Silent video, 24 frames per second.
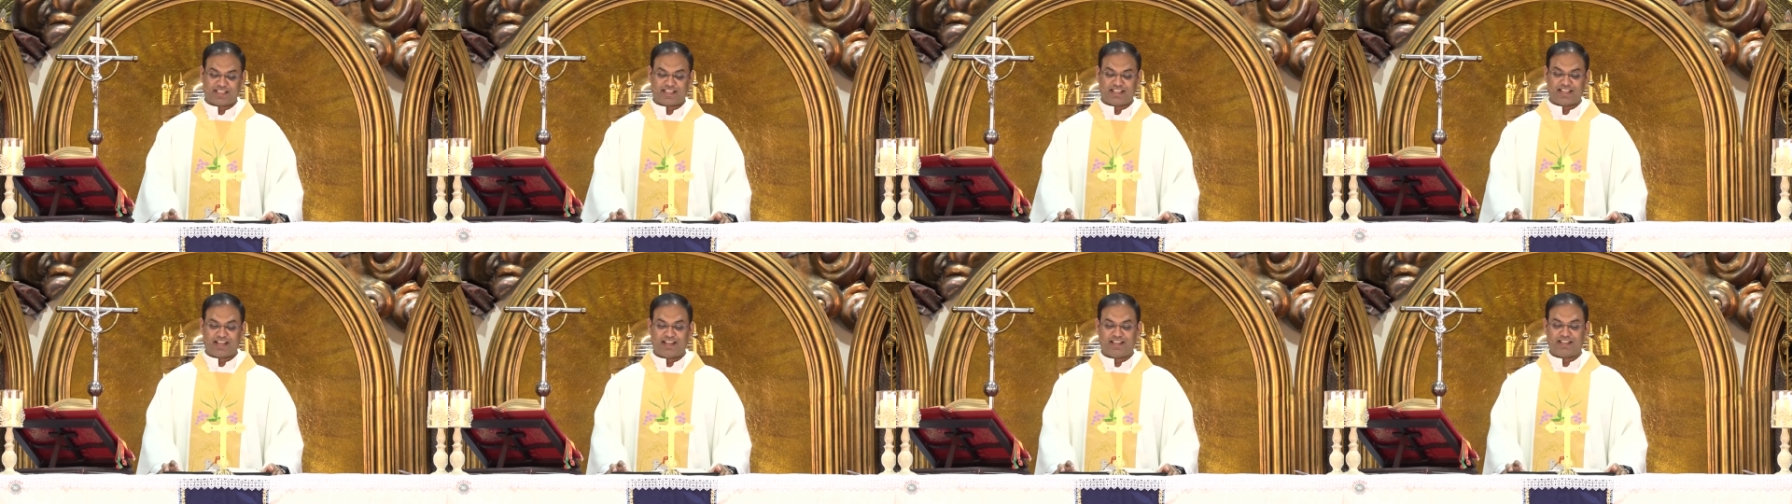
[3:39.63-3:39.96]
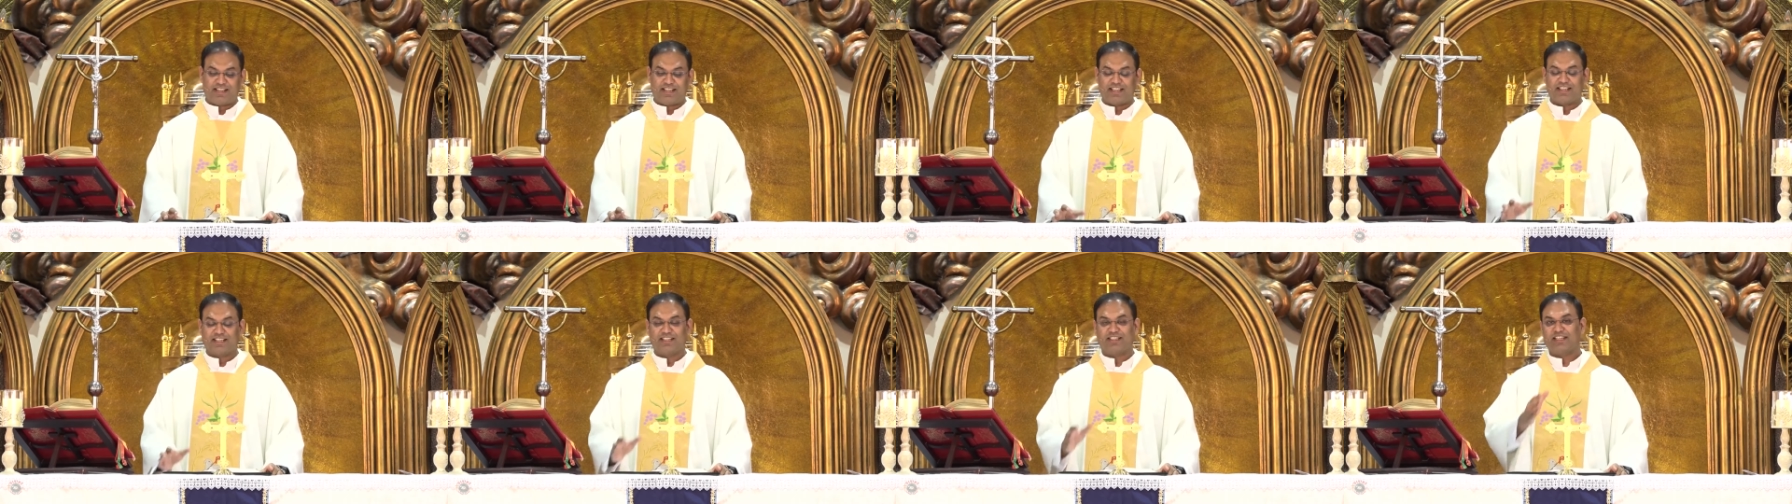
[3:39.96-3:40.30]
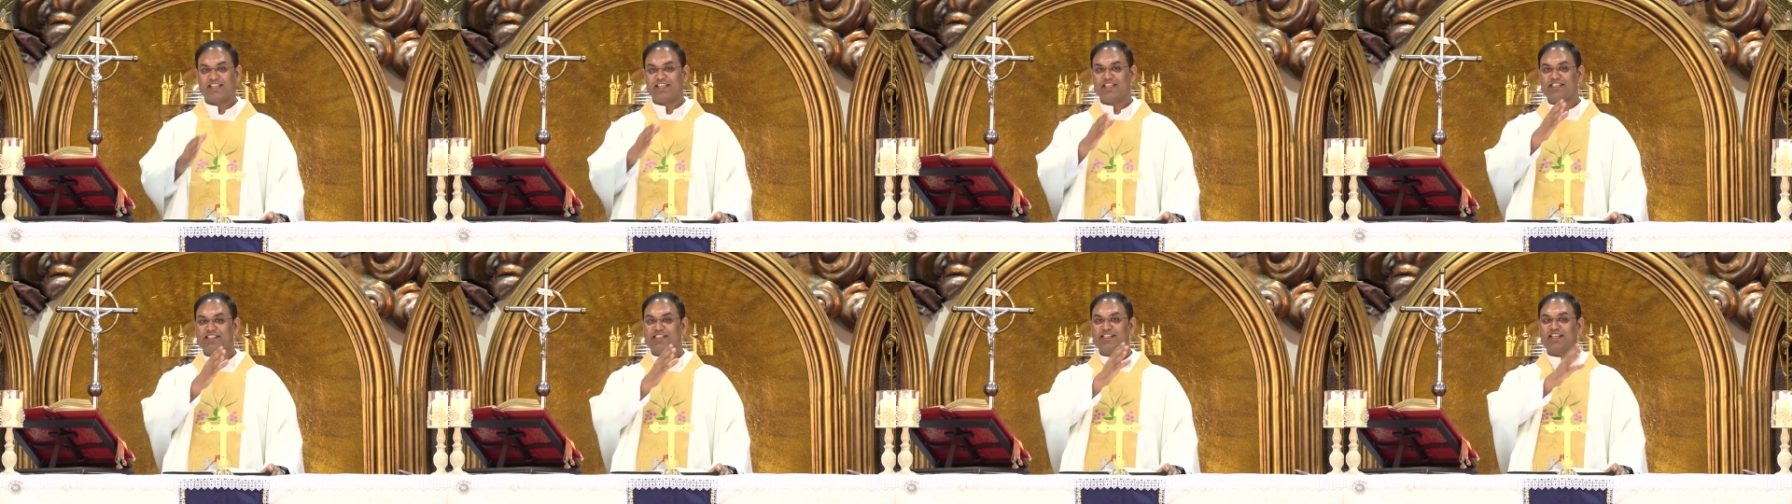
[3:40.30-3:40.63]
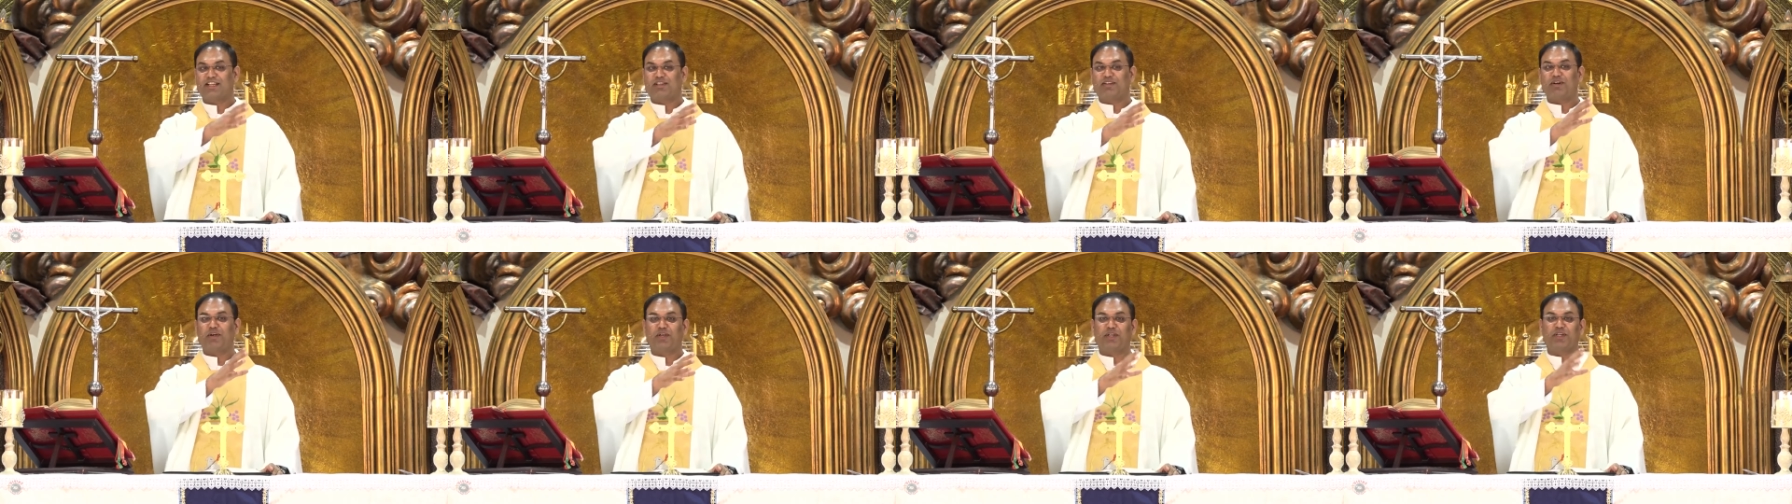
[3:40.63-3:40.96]
regarding it
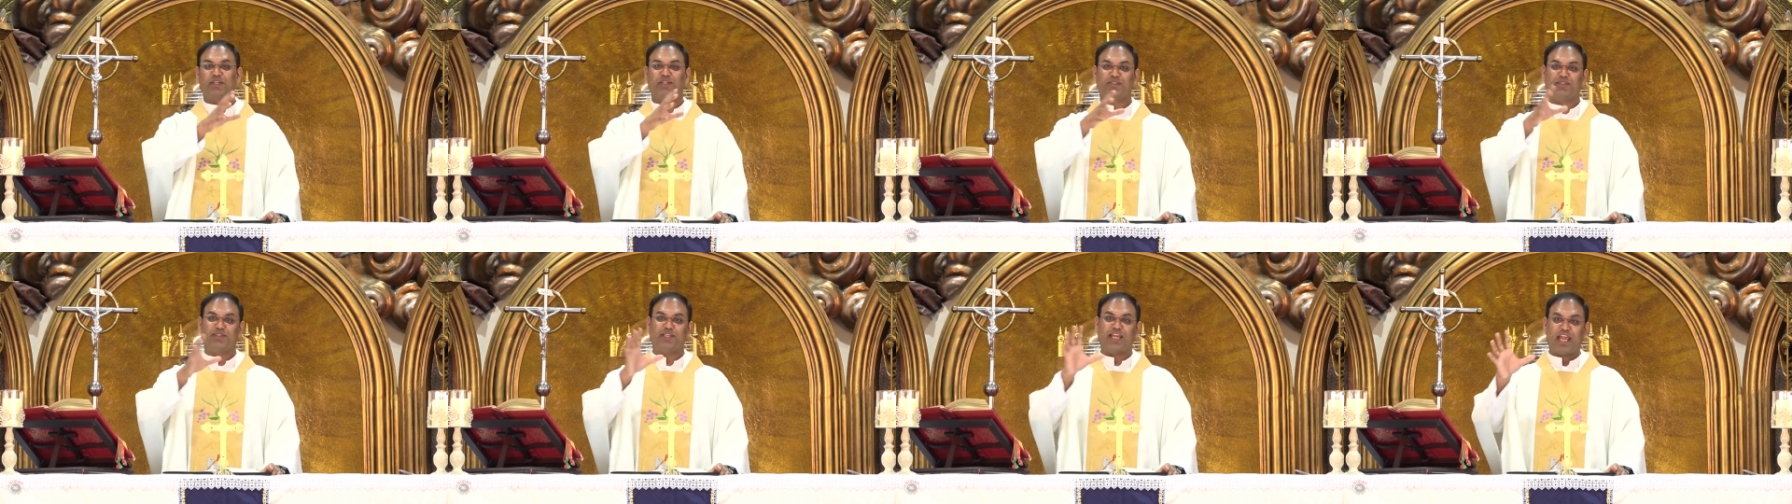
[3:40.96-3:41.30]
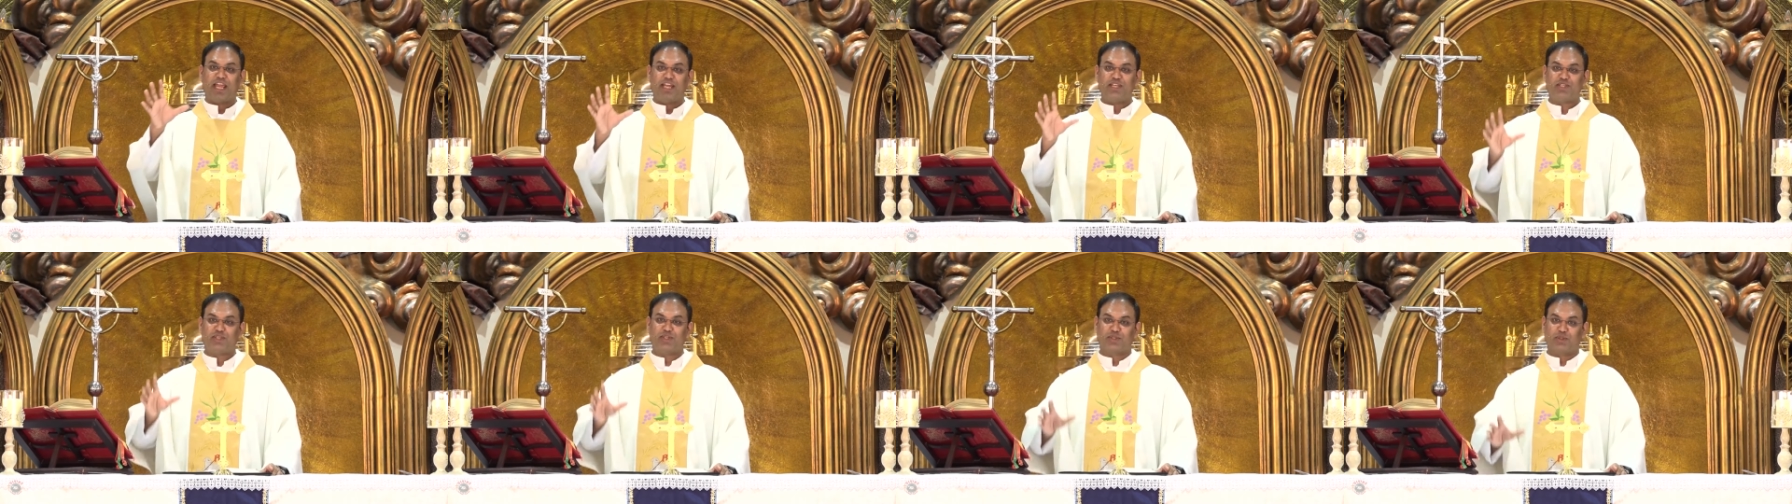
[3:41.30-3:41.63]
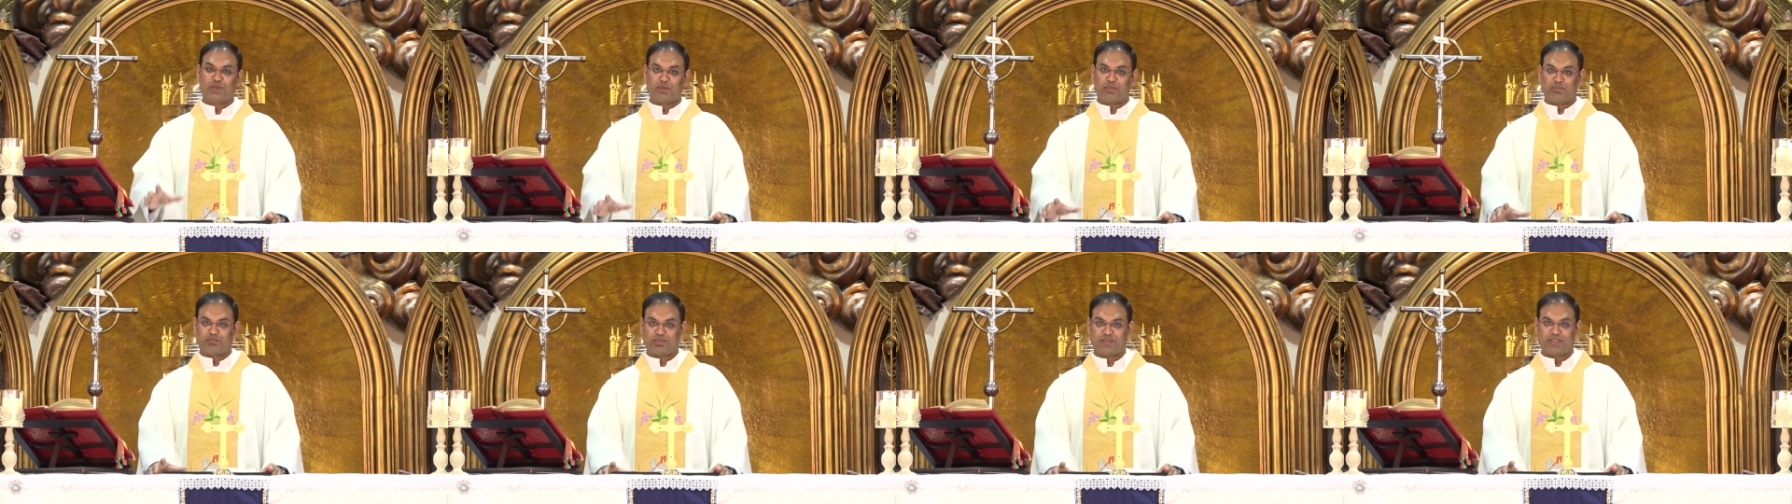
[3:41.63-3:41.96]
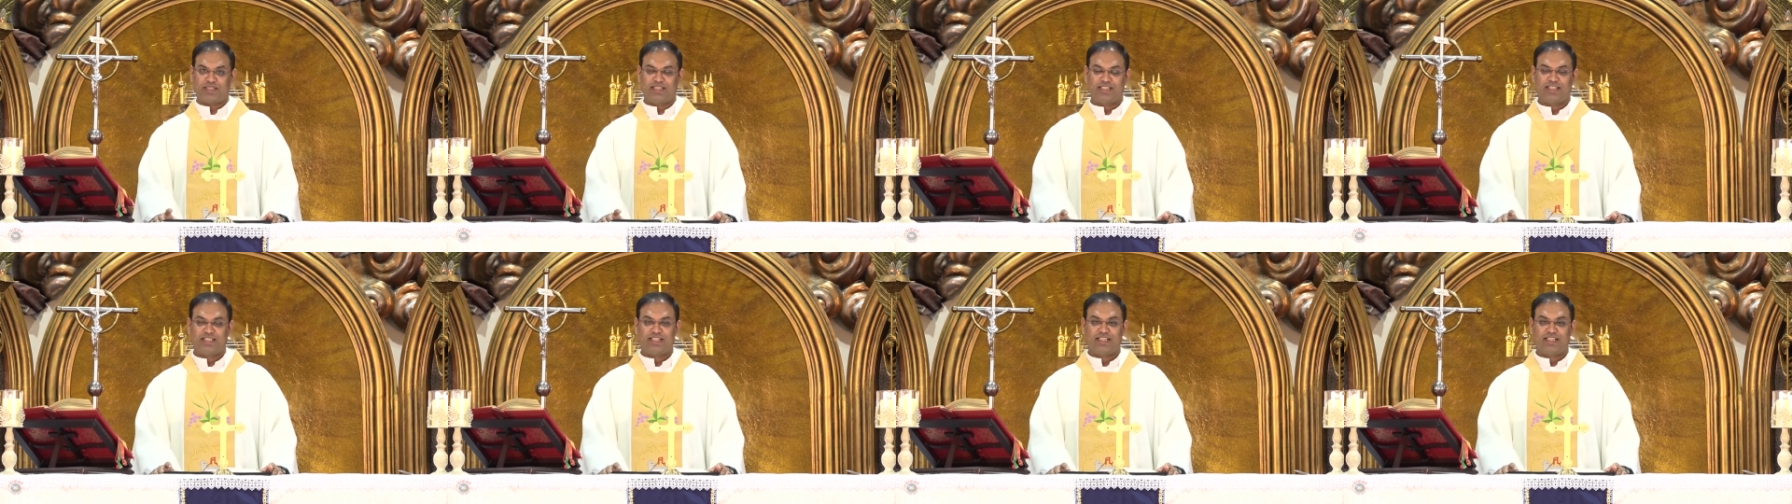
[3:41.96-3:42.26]
according to the age group.